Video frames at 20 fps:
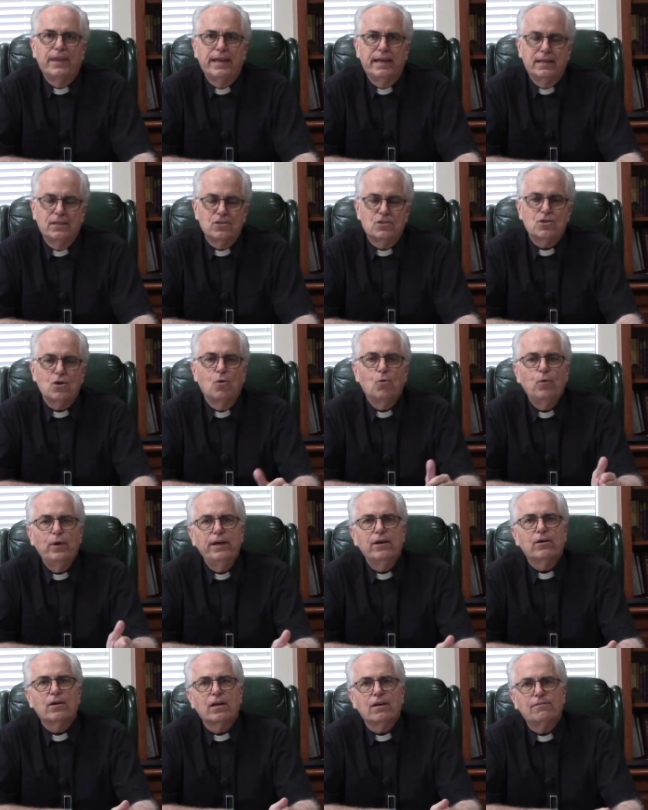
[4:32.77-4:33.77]
And so
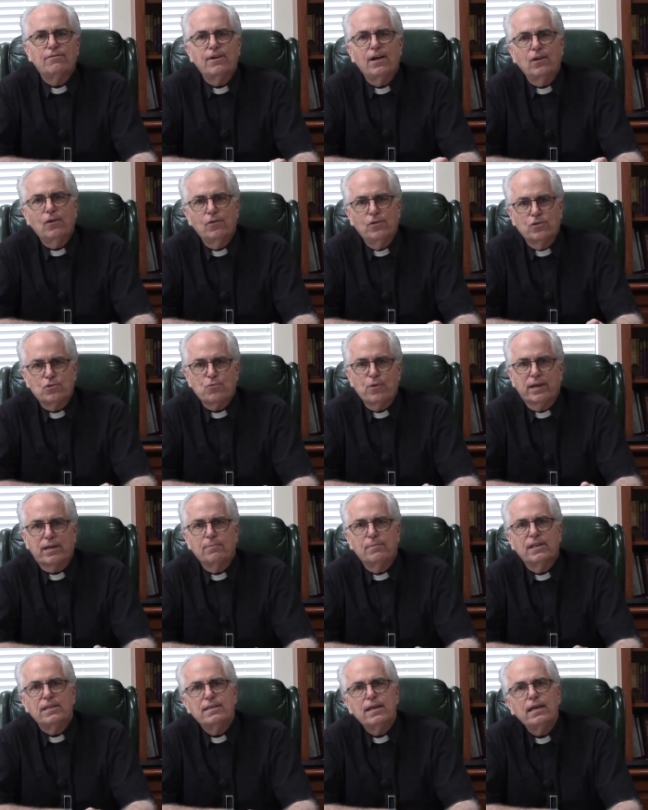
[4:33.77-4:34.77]
we are going to follow those
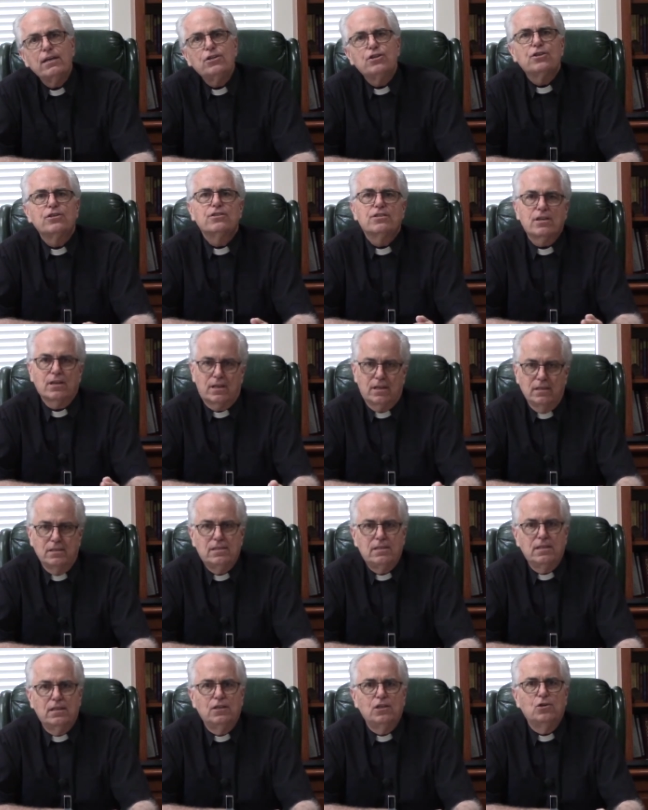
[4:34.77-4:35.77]
recommendations and
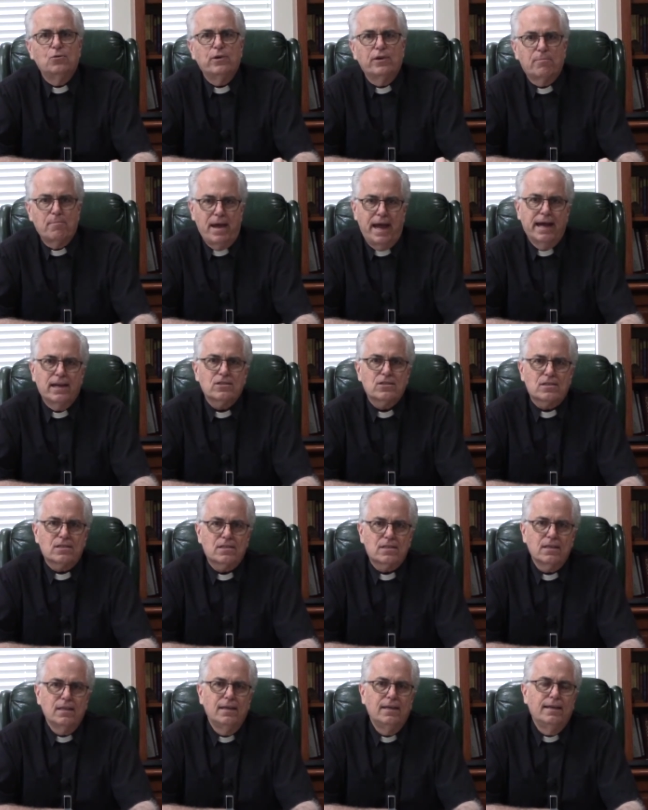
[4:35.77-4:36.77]
continue with masks.